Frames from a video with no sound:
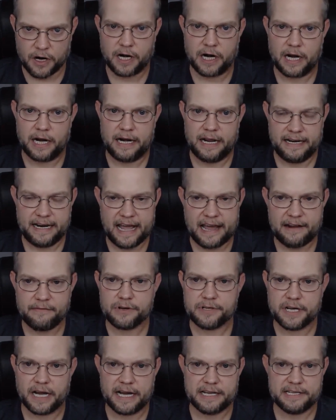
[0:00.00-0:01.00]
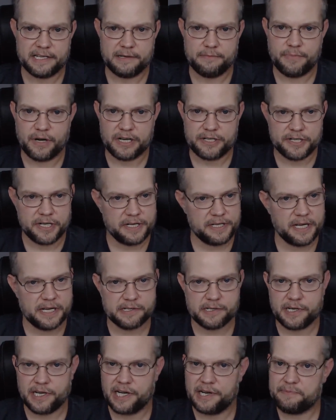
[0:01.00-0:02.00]
an advertising budget. It
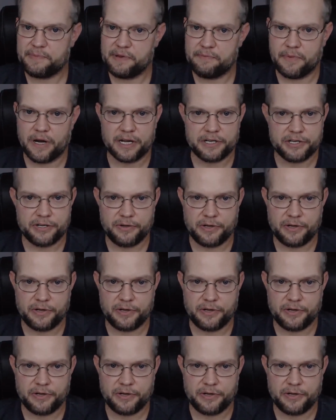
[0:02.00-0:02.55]
doesn't need to be much.